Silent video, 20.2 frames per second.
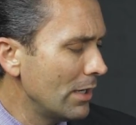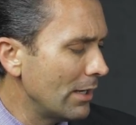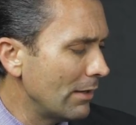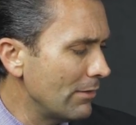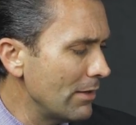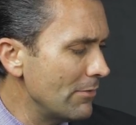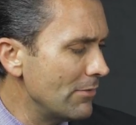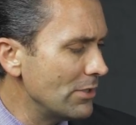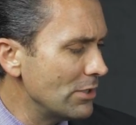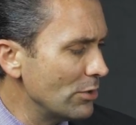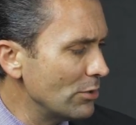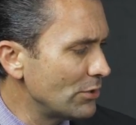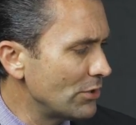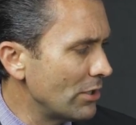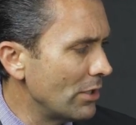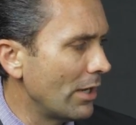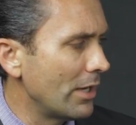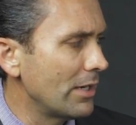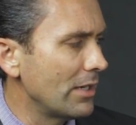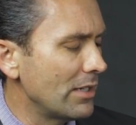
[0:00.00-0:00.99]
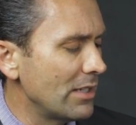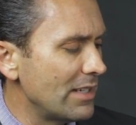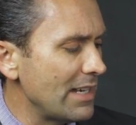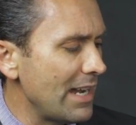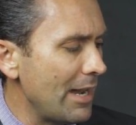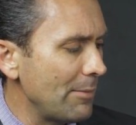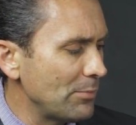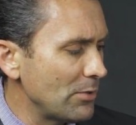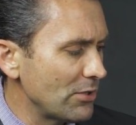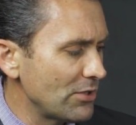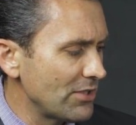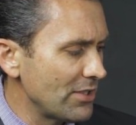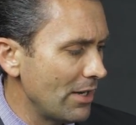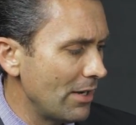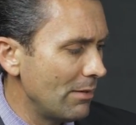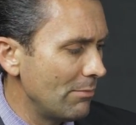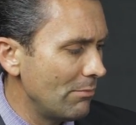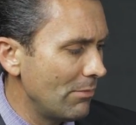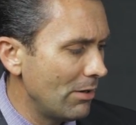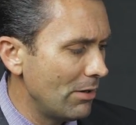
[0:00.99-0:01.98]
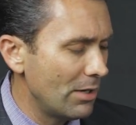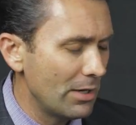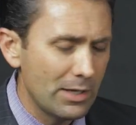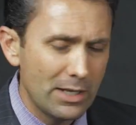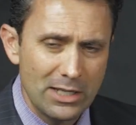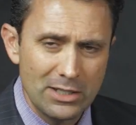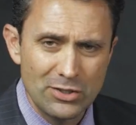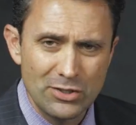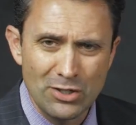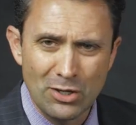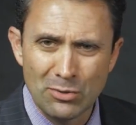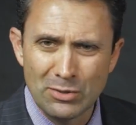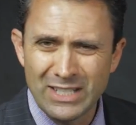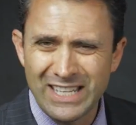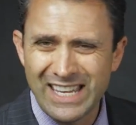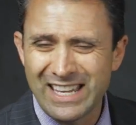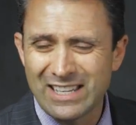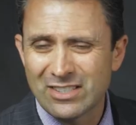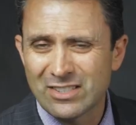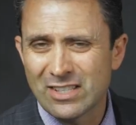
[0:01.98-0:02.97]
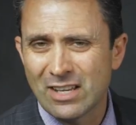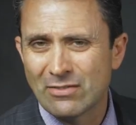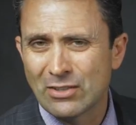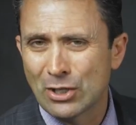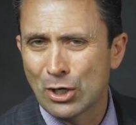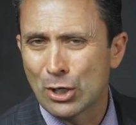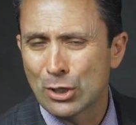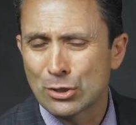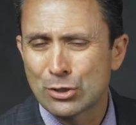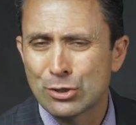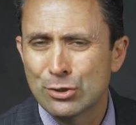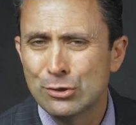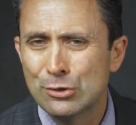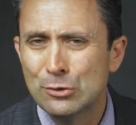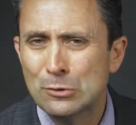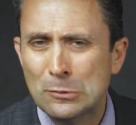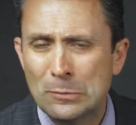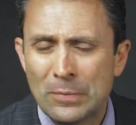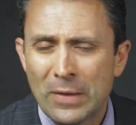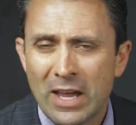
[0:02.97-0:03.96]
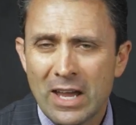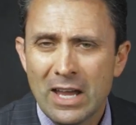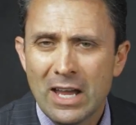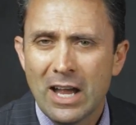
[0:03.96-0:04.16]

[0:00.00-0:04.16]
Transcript: and I've even used it on an adapter some on a Sony a7R II.